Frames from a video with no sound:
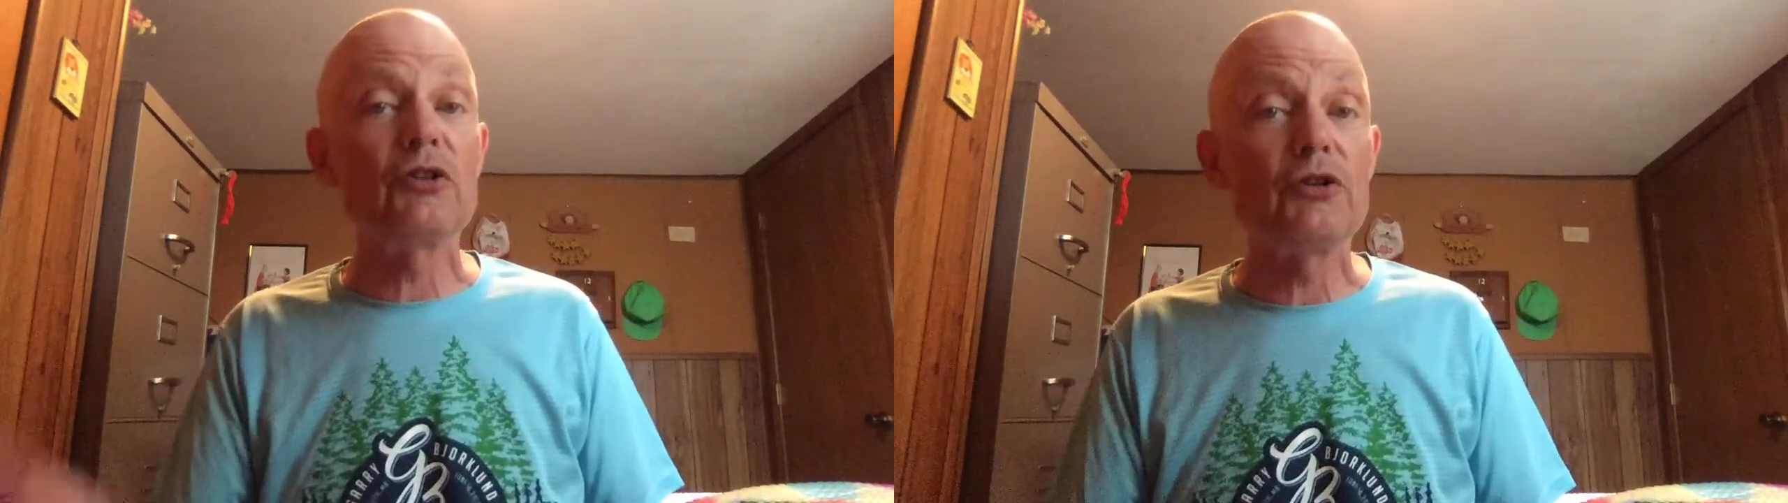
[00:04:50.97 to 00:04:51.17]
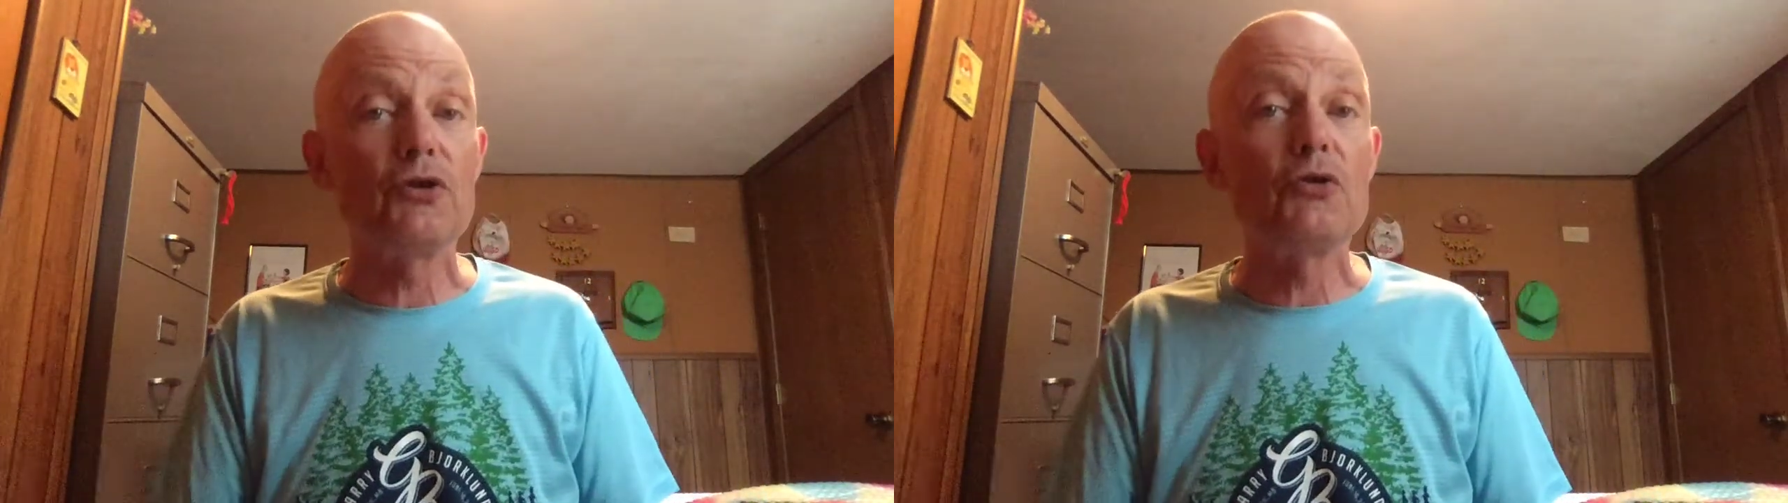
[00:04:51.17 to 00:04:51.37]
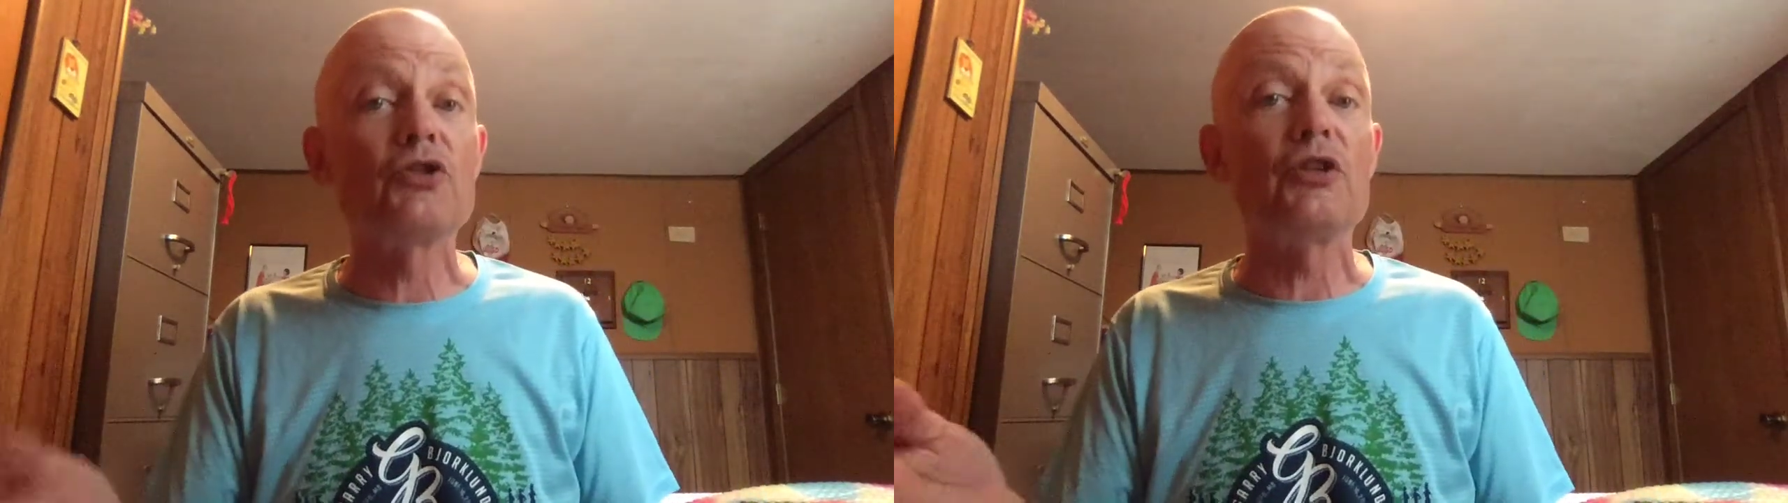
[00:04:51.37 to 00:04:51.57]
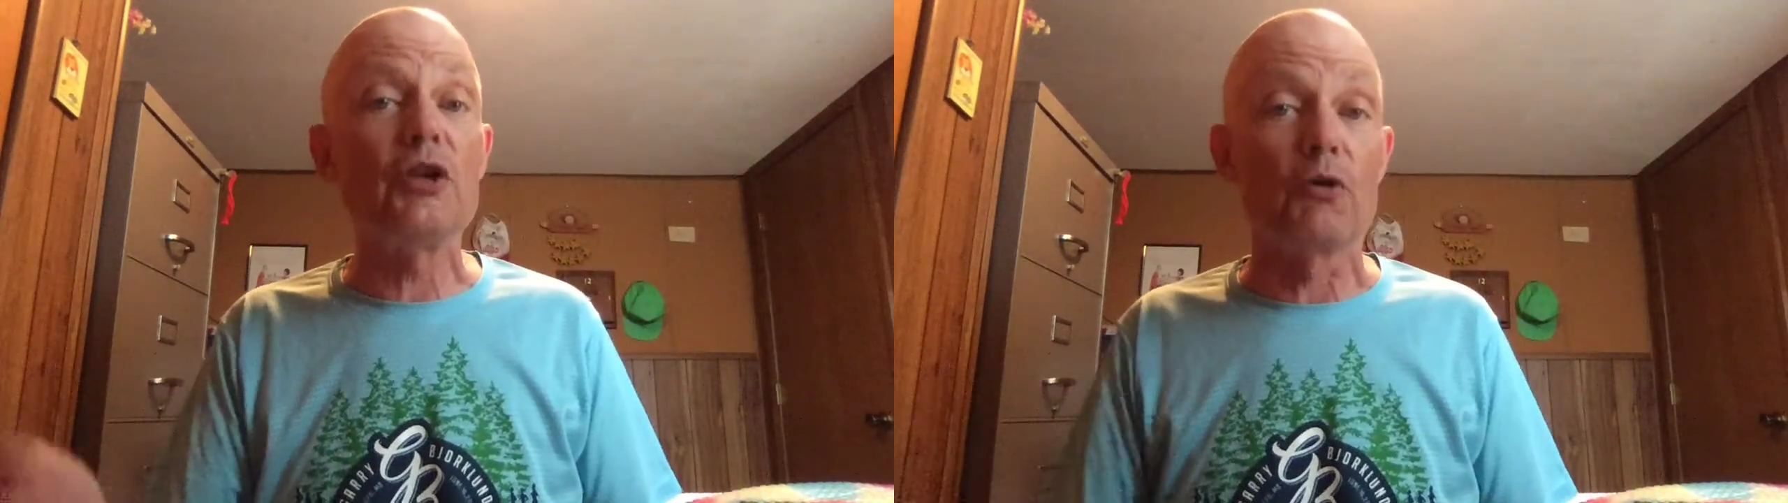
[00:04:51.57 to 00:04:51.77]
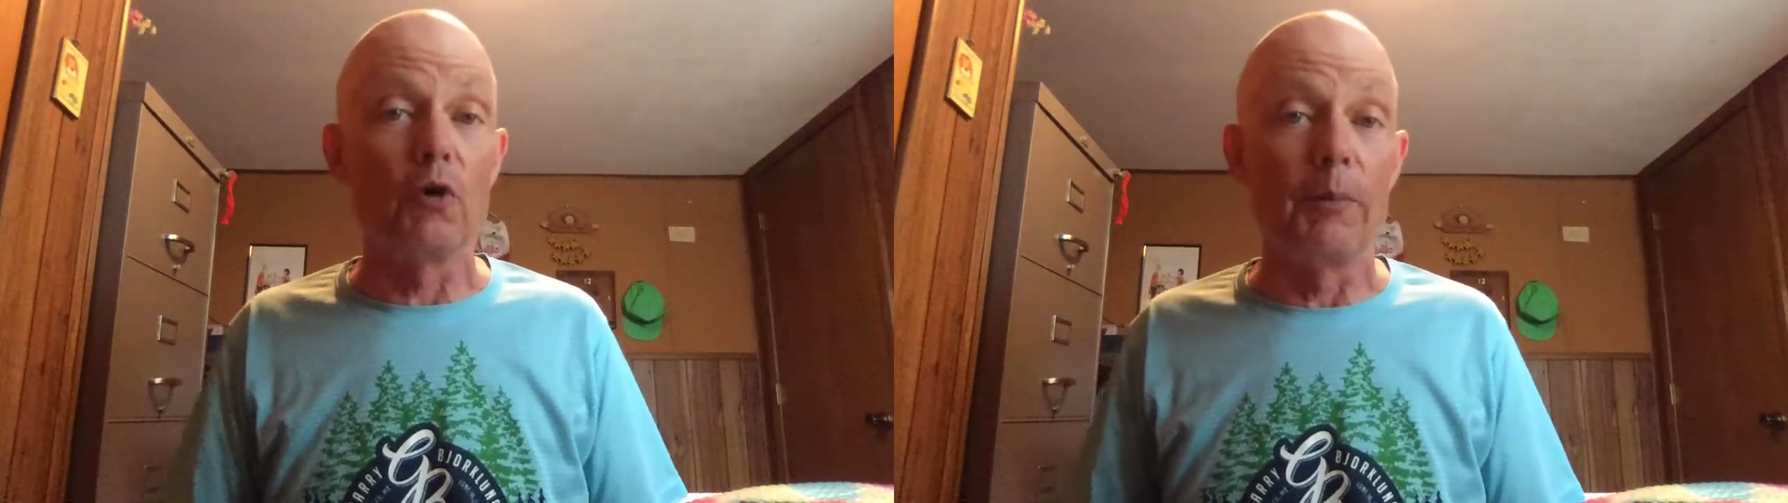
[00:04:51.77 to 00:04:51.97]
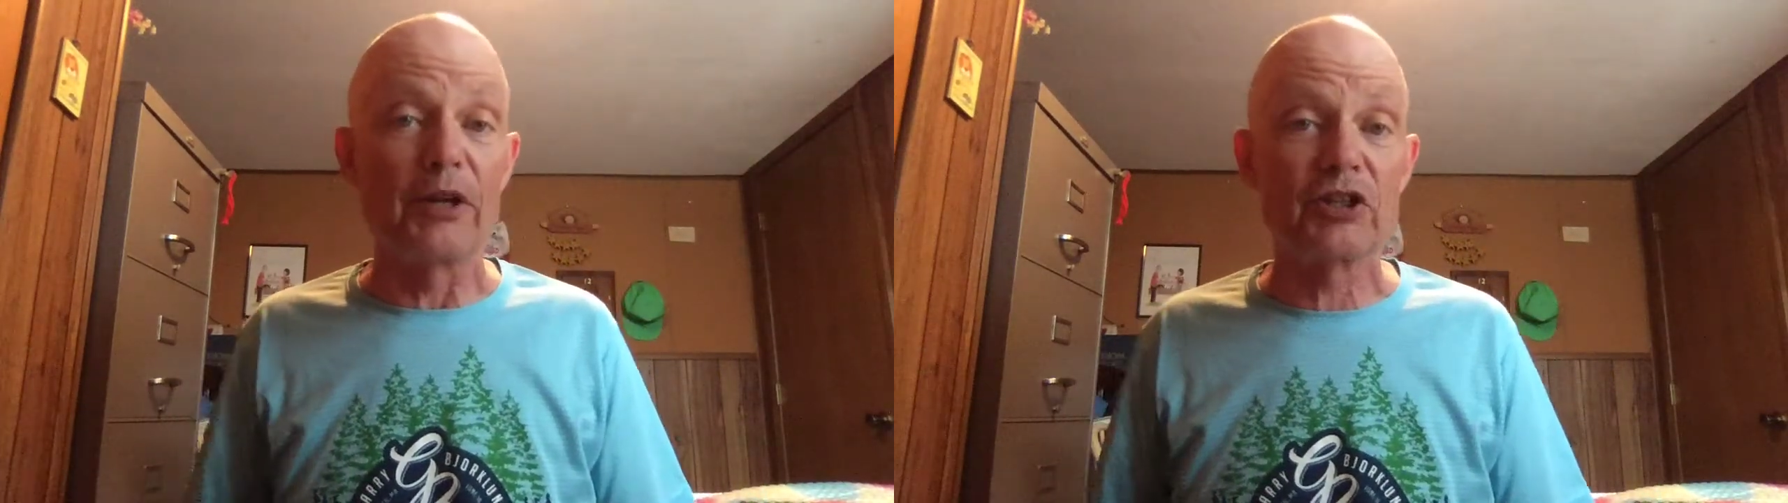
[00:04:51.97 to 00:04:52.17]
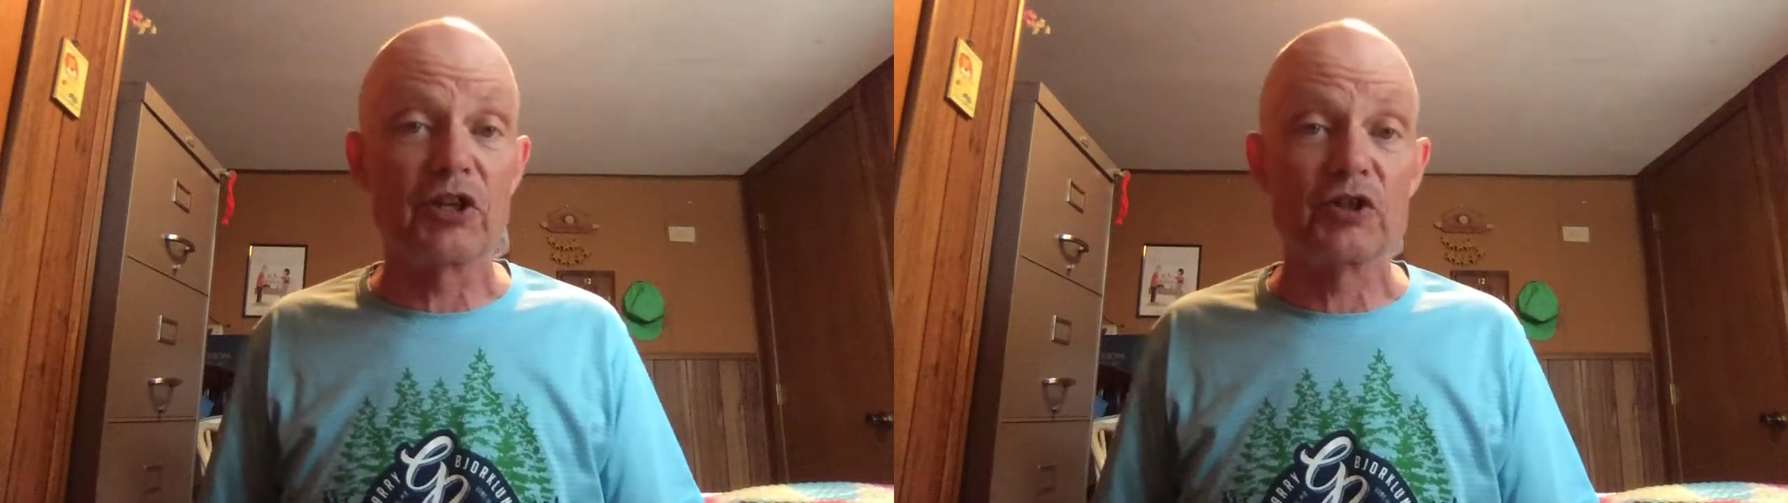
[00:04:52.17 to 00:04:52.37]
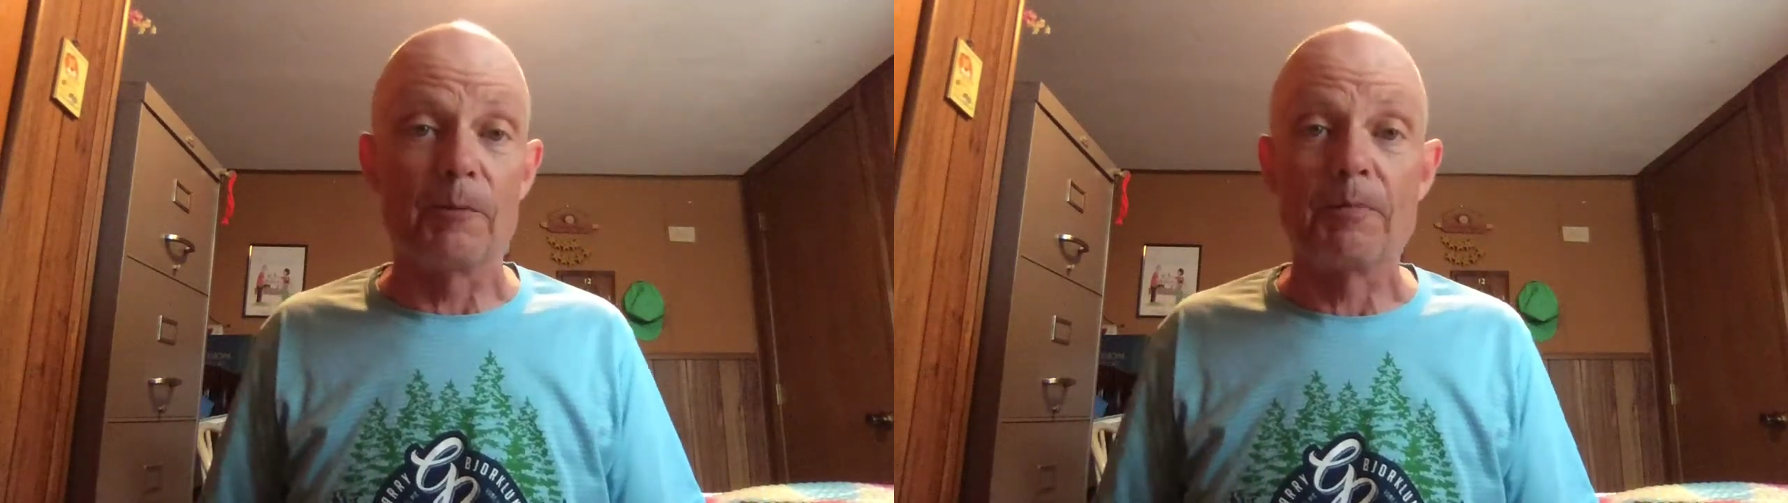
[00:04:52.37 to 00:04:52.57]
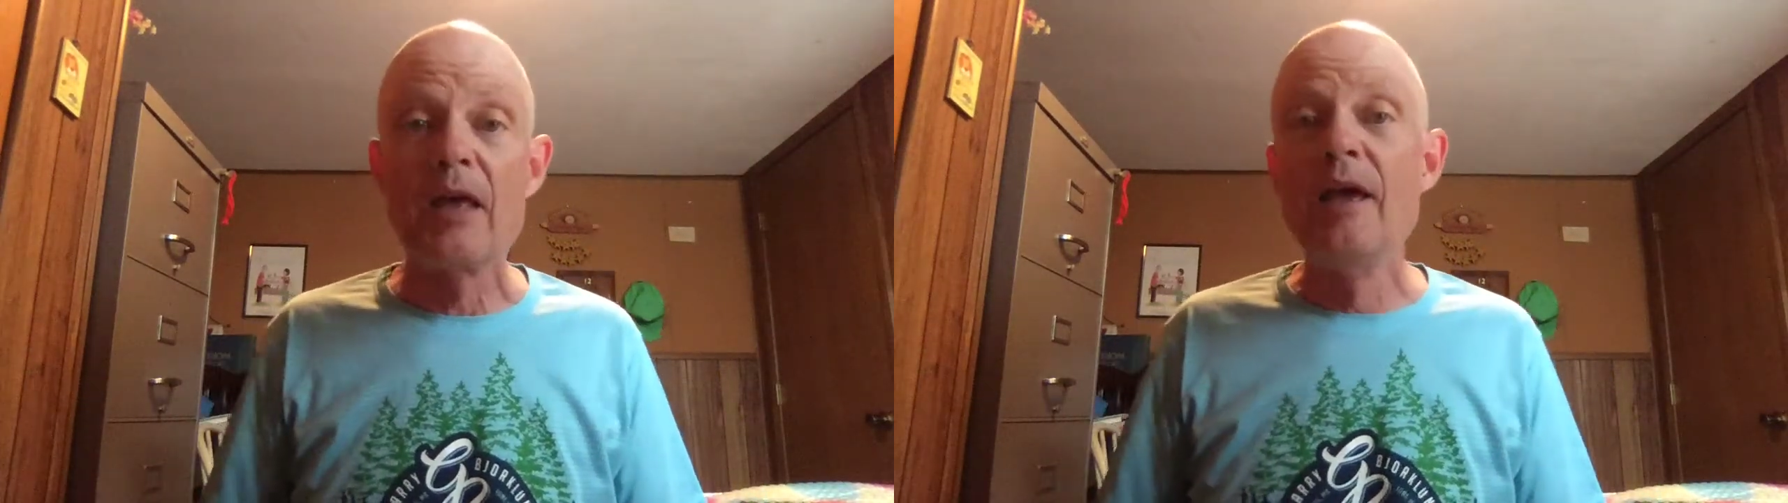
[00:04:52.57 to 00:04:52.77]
using the aerobic system.